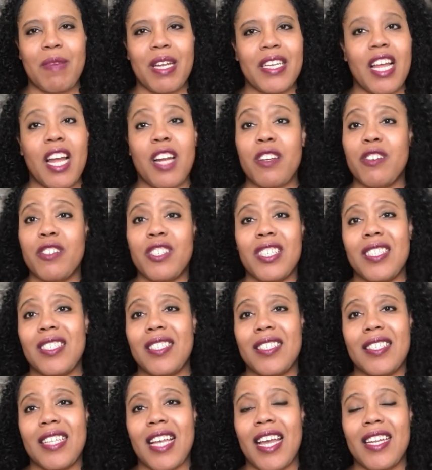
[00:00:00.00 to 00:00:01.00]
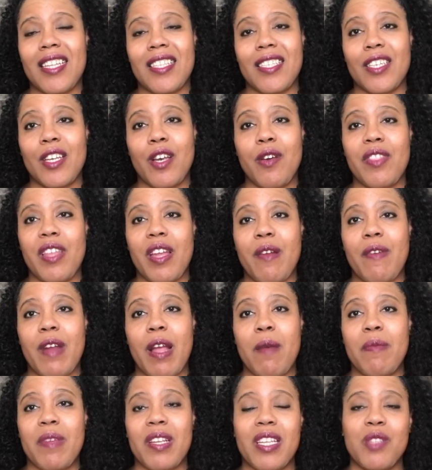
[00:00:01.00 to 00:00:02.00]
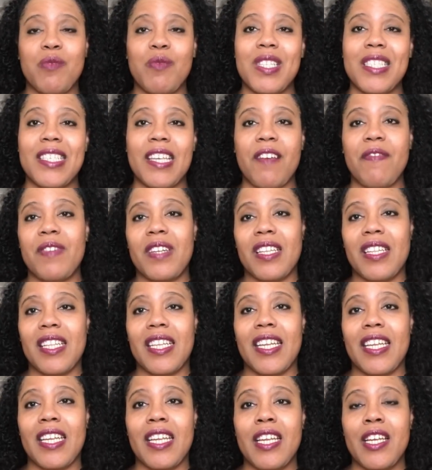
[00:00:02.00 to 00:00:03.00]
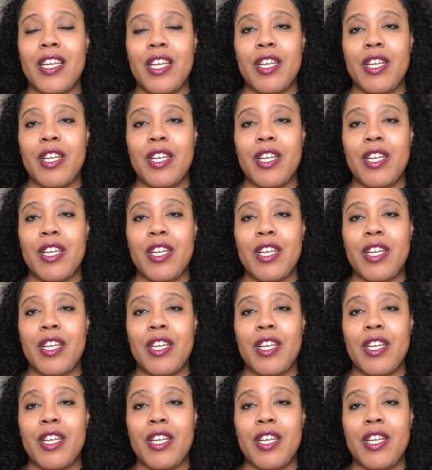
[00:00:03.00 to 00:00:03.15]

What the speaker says: My doctor just decided to go that route because we definitely